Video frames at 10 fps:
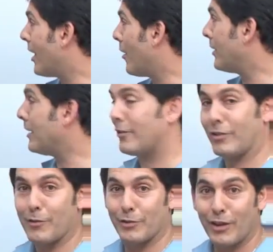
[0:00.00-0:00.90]
We didn't
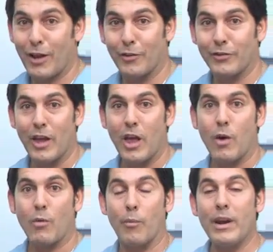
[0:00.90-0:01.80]
discover cells.
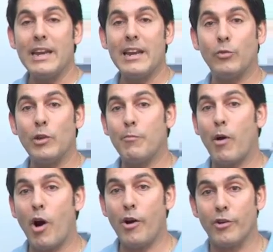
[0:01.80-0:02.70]
What we did is we
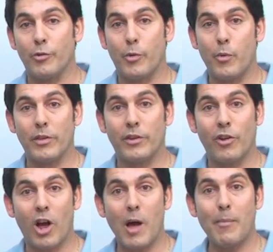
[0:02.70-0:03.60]
partnered with one of the
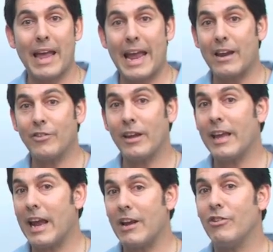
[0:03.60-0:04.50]
top
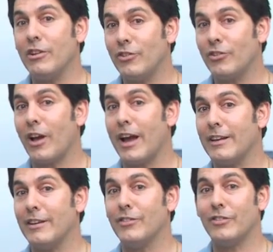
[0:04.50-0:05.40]
anti-aging
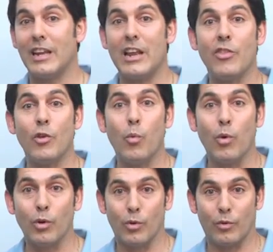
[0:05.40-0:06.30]
scientists in the
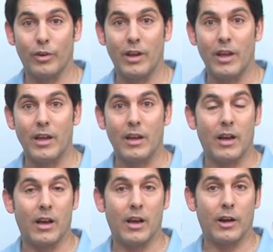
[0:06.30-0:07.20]
world,
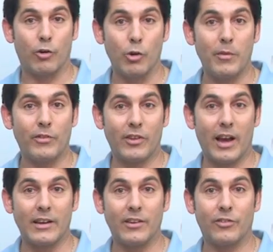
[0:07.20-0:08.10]
a group of
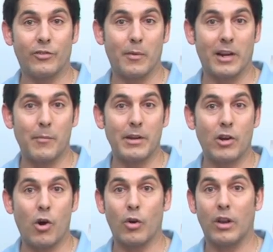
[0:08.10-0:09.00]
scientists from a company
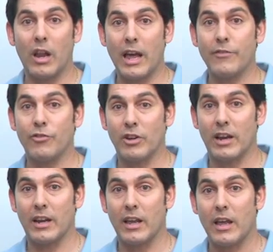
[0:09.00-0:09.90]
called
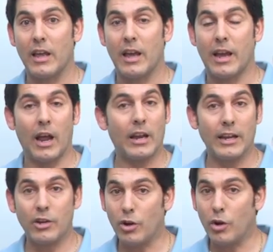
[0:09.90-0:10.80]
LifeGen. And I'd
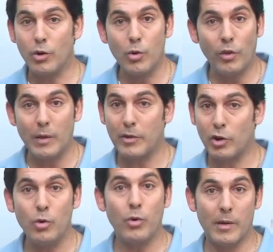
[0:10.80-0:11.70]
like you to go
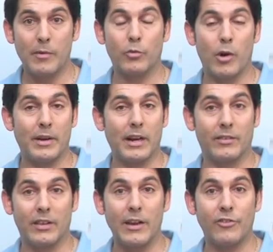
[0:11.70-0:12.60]
Google them as well,
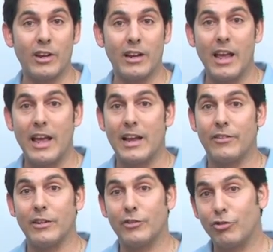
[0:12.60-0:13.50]
because LifeGen
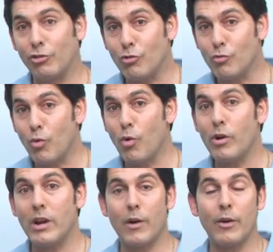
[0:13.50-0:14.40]
is an
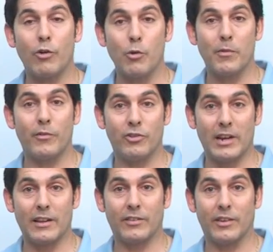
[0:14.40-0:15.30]
extraordinary group of
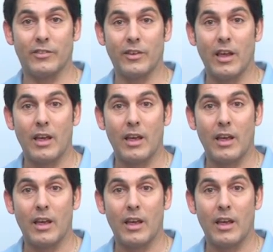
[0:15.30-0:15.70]
geneticists